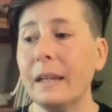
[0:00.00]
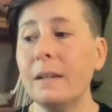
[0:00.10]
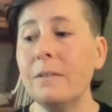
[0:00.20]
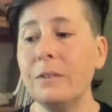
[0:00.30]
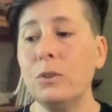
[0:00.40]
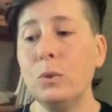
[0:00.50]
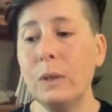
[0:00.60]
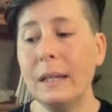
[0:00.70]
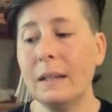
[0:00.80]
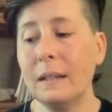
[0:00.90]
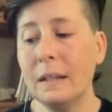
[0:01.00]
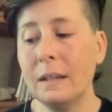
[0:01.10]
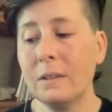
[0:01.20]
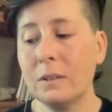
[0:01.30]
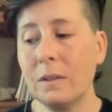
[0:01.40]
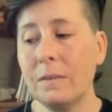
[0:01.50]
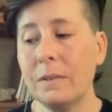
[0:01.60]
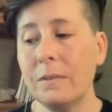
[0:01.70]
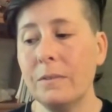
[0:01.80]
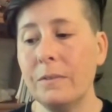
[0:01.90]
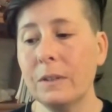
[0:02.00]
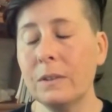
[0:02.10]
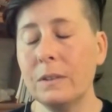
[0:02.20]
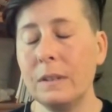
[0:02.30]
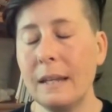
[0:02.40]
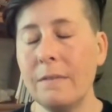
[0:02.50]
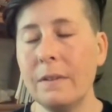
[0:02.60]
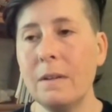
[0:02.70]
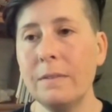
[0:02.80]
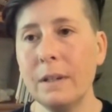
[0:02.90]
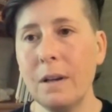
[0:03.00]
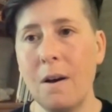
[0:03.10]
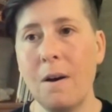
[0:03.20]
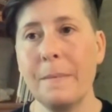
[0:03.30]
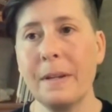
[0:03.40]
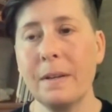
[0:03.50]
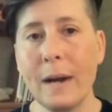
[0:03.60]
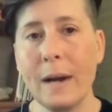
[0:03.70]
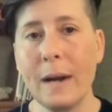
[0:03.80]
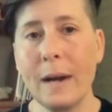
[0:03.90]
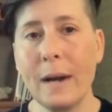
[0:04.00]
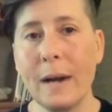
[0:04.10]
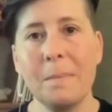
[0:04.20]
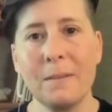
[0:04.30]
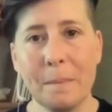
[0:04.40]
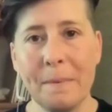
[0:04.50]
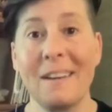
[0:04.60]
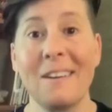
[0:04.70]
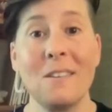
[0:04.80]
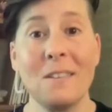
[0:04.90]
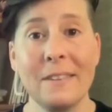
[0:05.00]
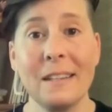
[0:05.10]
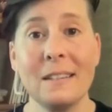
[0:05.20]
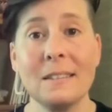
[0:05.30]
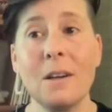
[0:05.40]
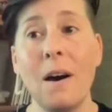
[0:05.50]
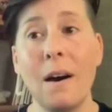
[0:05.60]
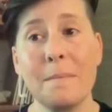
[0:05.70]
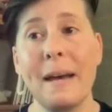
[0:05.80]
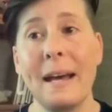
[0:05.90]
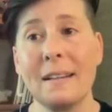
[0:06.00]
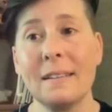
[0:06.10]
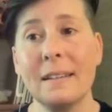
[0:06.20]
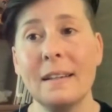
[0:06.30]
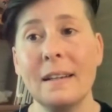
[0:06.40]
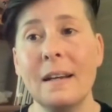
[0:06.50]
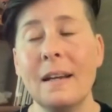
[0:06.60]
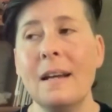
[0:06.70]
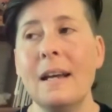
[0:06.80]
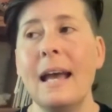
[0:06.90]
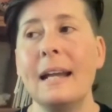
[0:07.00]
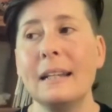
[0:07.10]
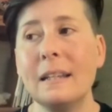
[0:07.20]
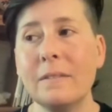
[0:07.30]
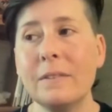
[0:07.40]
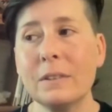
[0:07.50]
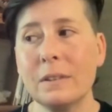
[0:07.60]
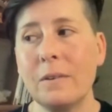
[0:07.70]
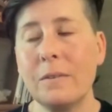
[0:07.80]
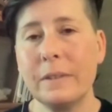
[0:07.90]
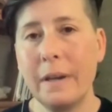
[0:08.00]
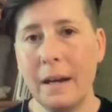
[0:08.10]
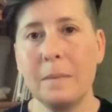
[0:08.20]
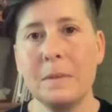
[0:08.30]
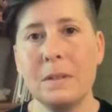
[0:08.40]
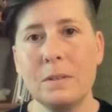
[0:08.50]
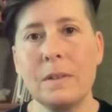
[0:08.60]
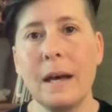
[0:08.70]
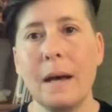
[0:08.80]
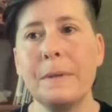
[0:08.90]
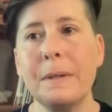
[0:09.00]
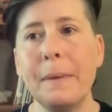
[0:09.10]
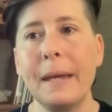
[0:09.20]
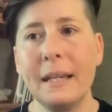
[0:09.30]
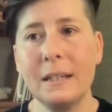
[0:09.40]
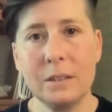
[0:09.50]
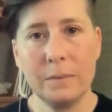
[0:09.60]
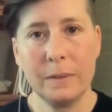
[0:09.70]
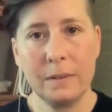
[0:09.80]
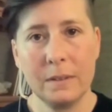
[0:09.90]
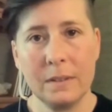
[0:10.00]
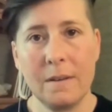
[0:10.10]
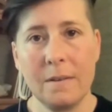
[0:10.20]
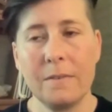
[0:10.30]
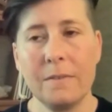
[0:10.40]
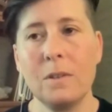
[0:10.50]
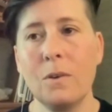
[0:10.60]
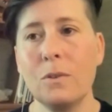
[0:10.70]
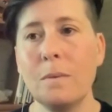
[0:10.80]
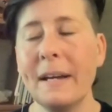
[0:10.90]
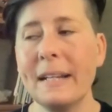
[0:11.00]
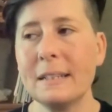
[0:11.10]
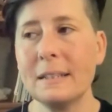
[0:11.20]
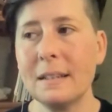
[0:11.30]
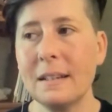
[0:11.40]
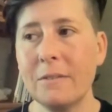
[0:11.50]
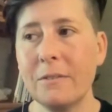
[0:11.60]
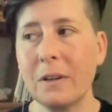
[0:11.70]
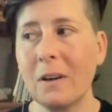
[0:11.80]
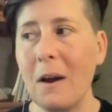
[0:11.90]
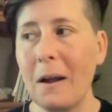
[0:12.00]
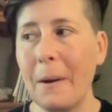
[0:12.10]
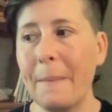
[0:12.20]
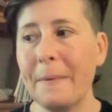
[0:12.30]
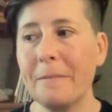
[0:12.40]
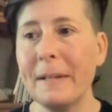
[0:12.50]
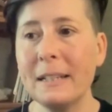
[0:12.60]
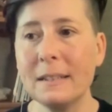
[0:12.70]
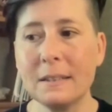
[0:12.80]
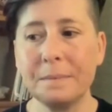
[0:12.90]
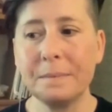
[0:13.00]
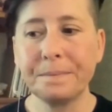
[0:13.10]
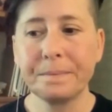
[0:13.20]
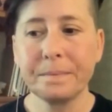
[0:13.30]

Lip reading: if you can get yourself to feel safe enough and calm enough, the earth will naturally come up and repair all of this automatically. and give yourself time to do that. Be patient with yourself. You might sit for a couple of minutes